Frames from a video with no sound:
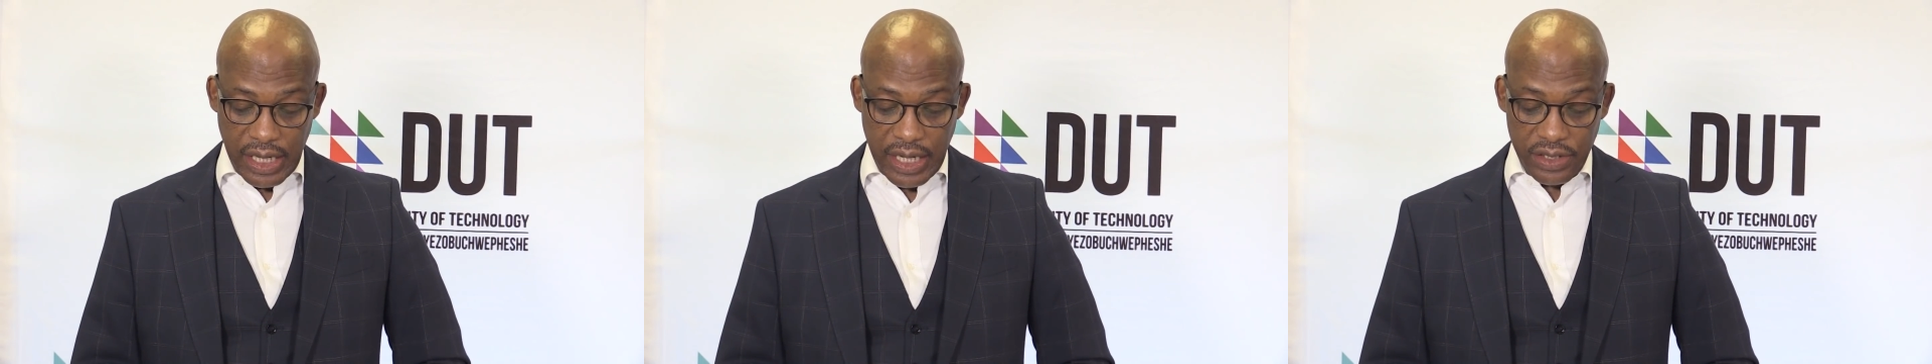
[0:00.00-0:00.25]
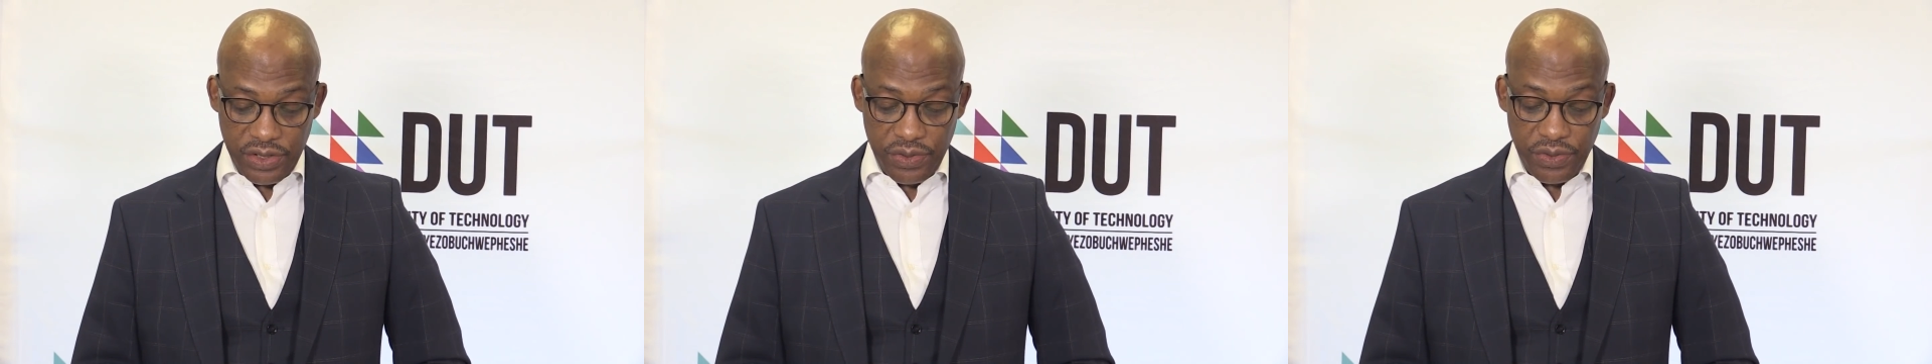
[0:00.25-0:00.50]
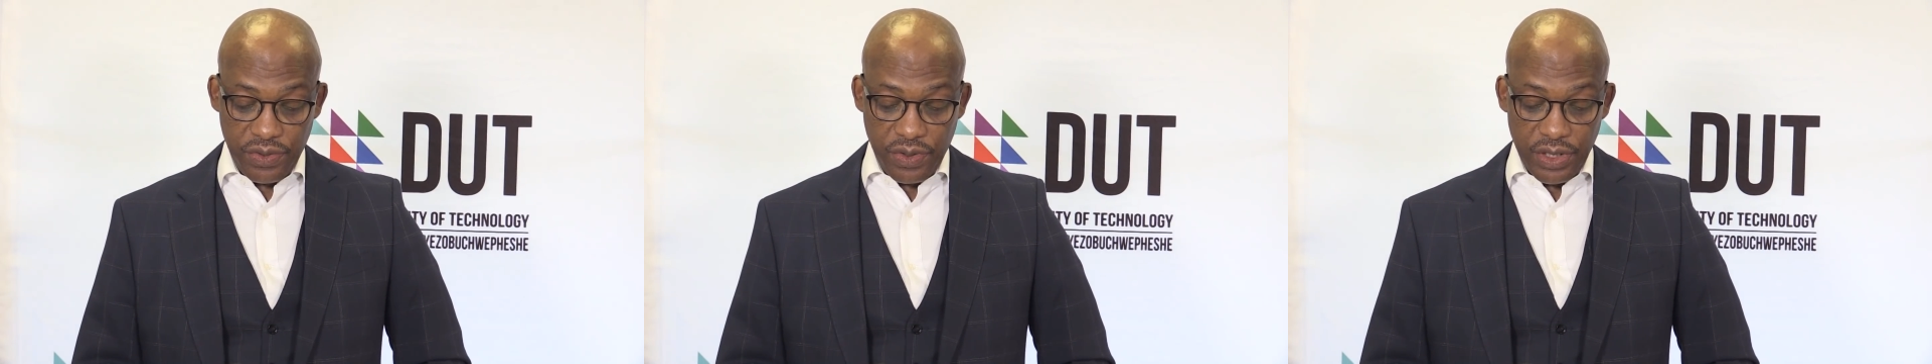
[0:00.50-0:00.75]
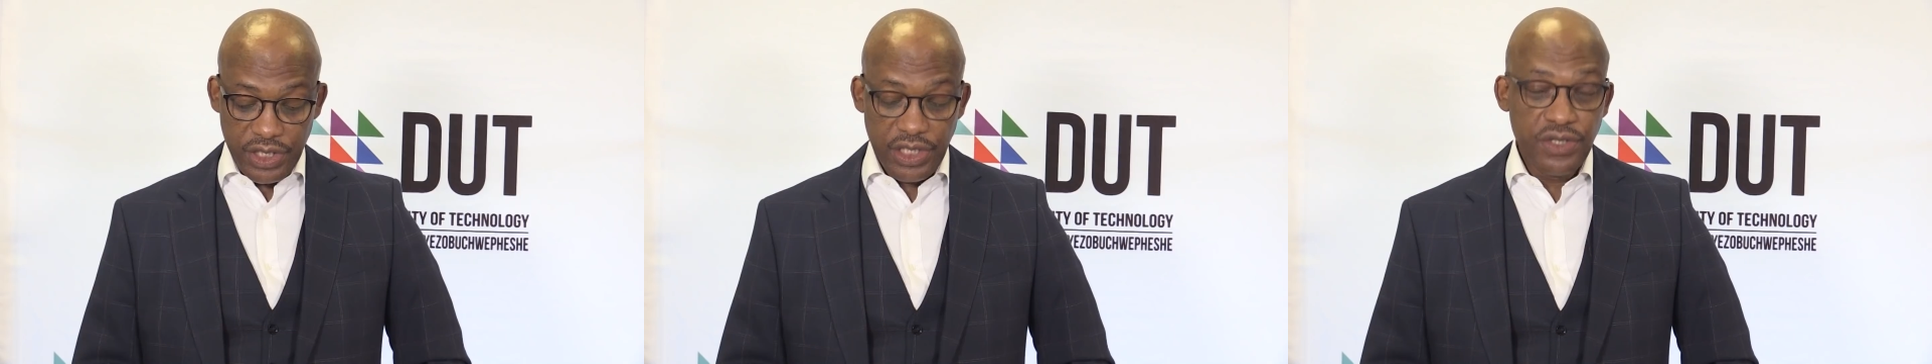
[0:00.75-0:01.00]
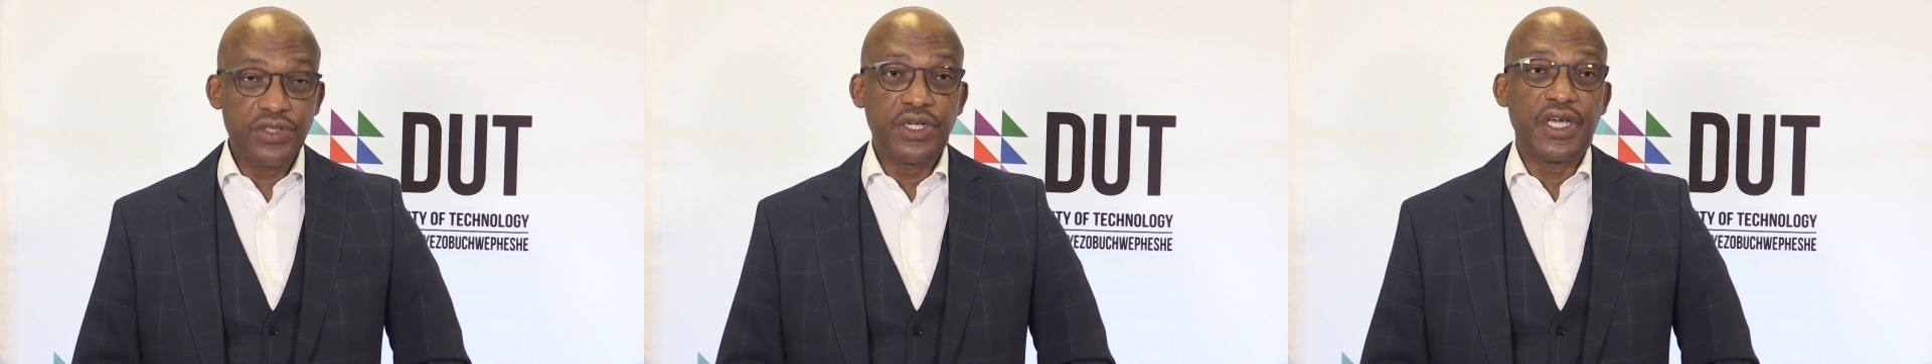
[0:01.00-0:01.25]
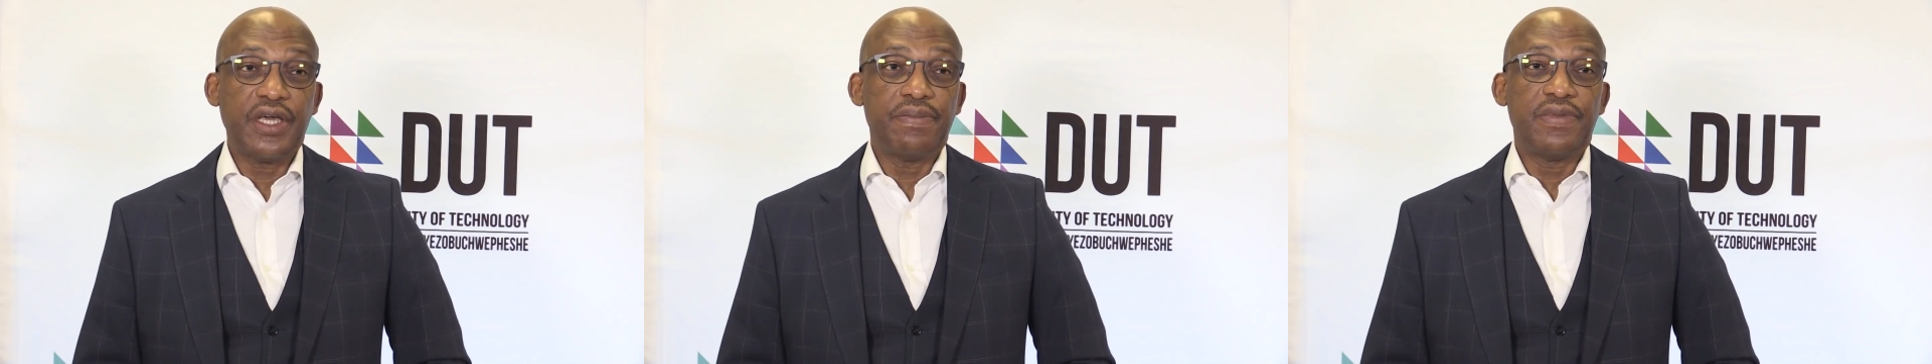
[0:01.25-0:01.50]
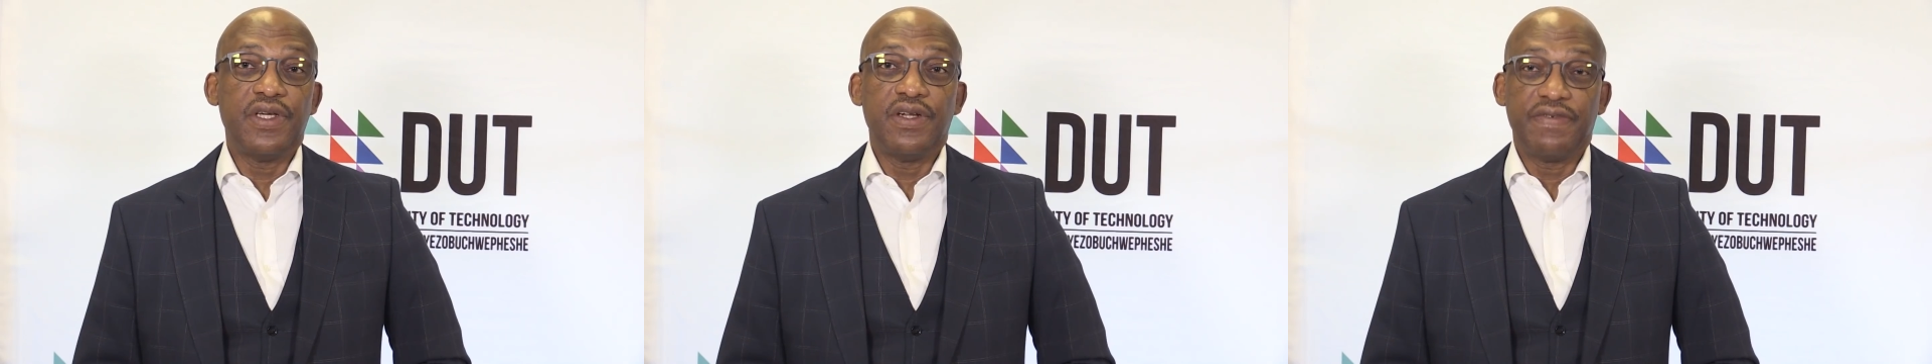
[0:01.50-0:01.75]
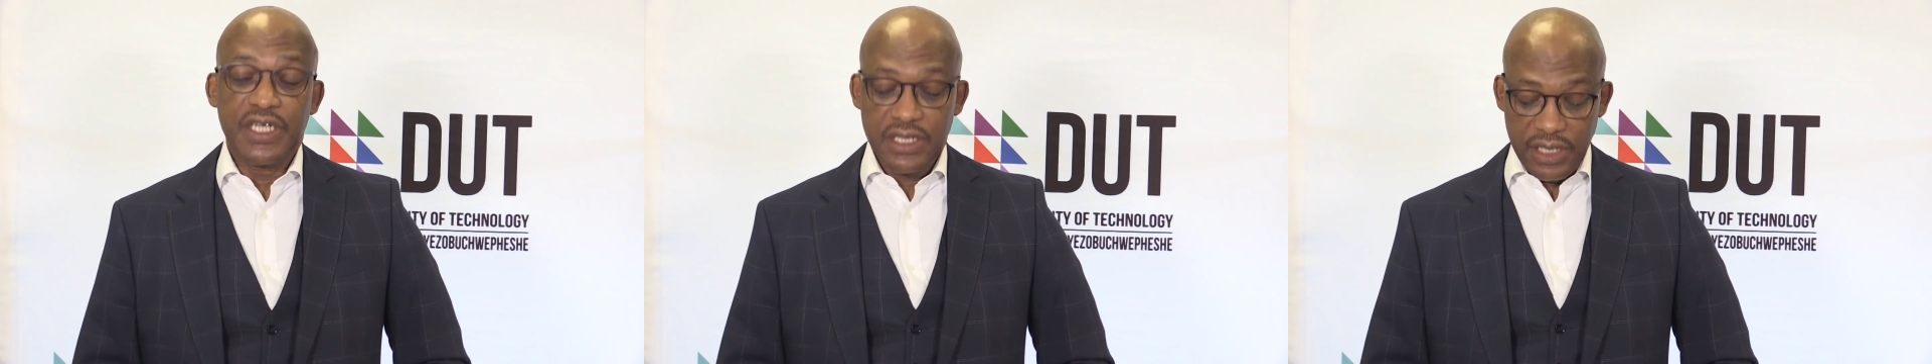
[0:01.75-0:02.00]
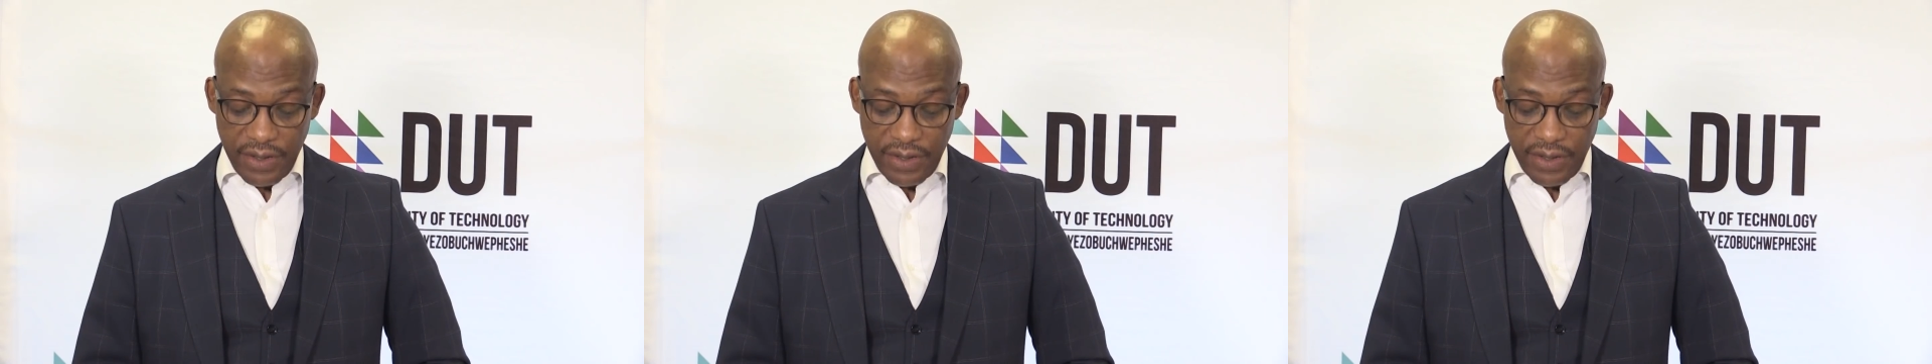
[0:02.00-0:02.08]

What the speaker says: has to continue to keep the university